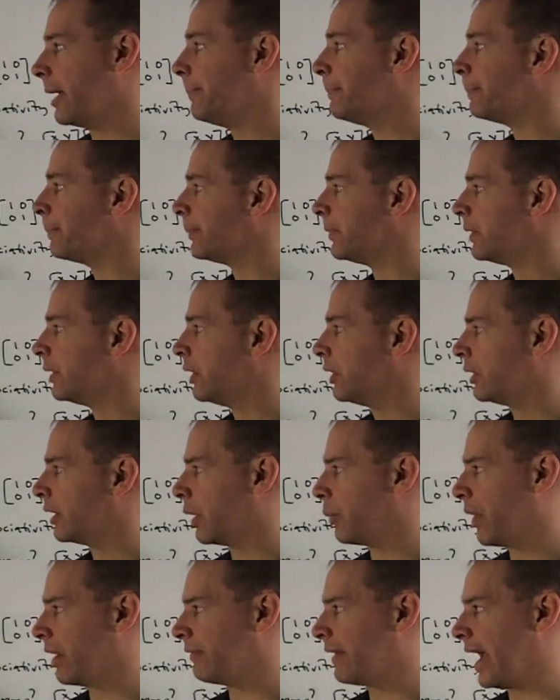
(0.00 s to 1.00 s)

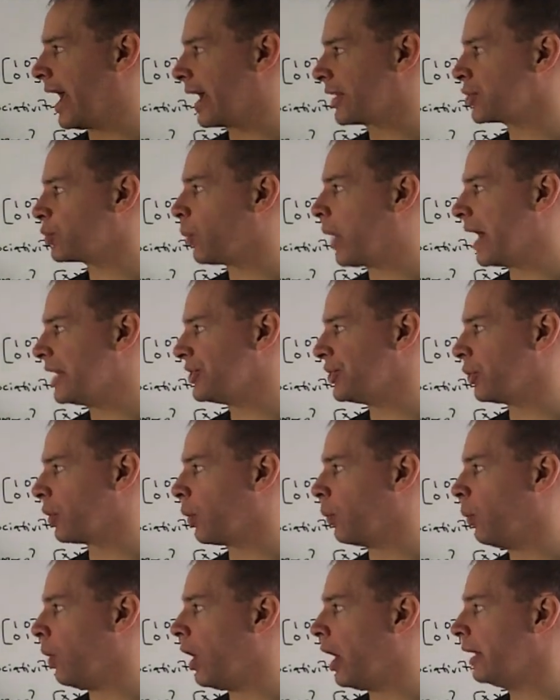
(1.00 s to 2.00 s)
okay, we have X, Y,
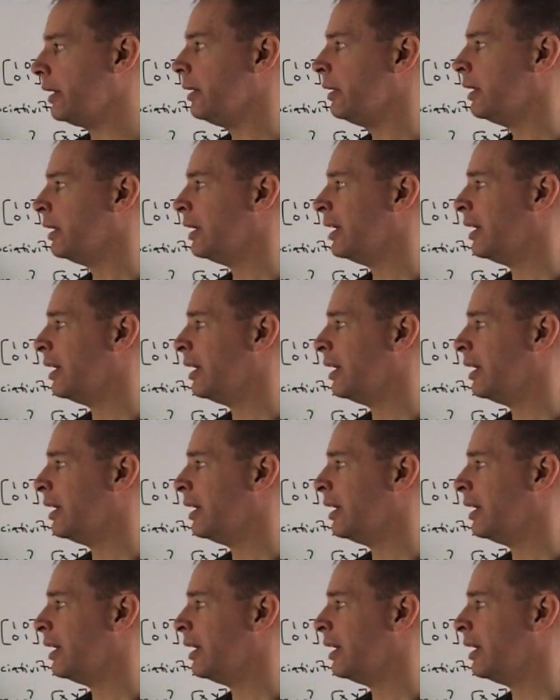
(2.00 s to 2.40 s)
0, 1.